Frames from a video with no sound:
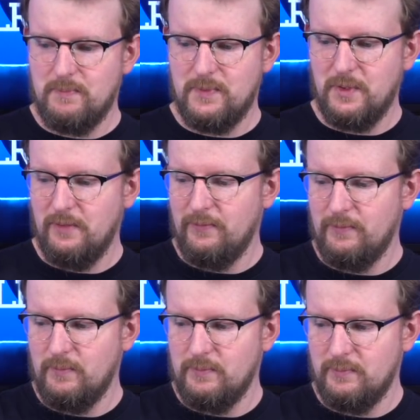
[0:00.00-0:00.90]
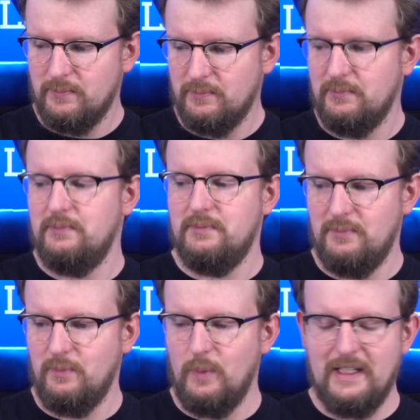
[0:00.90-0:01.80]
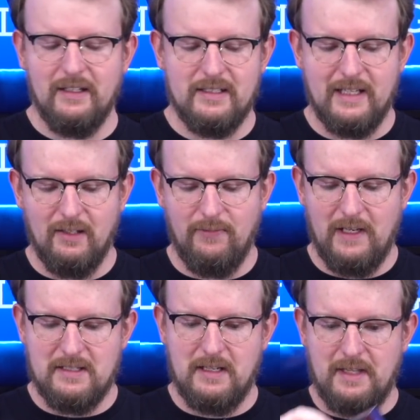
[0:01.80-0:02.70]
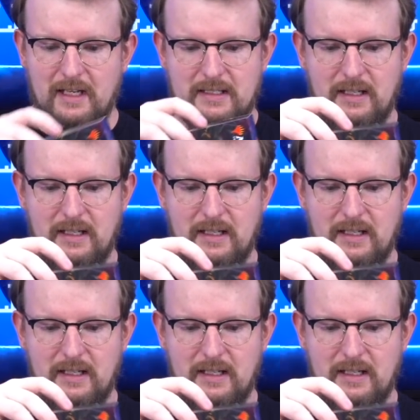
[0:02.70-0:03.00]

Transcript: sort of wheedly cellophane is not that